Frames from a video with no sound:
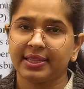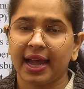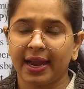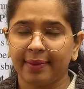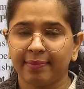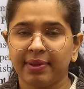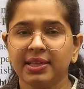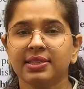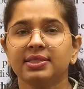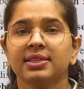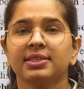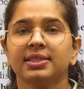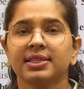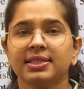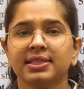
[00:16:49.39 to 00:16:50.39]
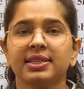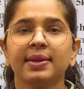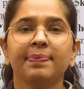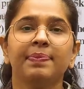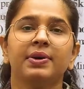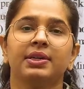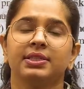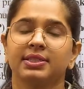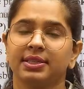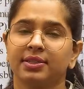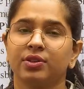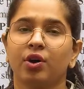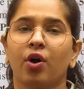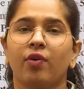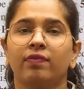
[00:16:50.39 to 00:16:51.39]
That means the
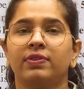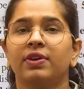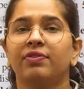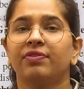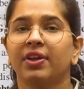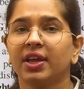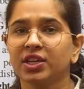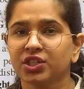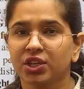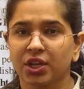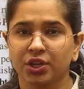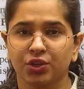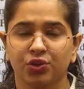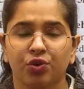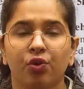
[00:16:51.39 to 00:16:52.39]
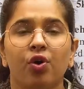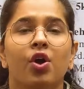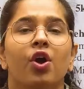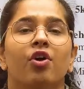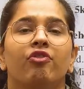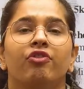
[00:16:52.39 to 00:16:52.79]
60% of the wage ratio